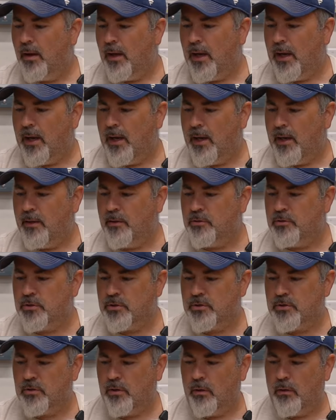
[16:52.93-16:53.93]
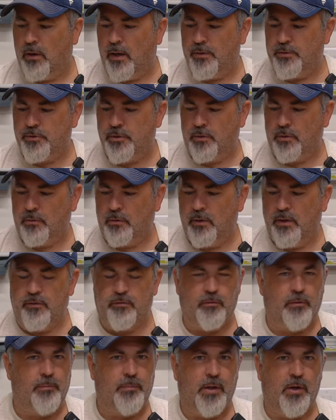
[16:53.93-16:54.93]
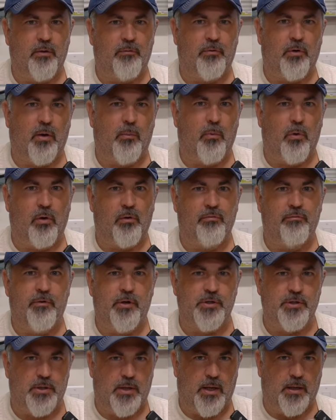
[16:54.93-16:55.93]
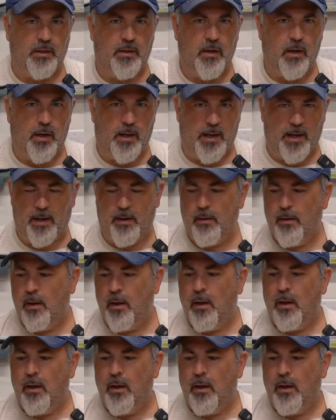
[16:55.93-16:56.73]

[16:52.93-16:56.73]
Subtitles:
and just allows your laser to be overall more efficient on cutting.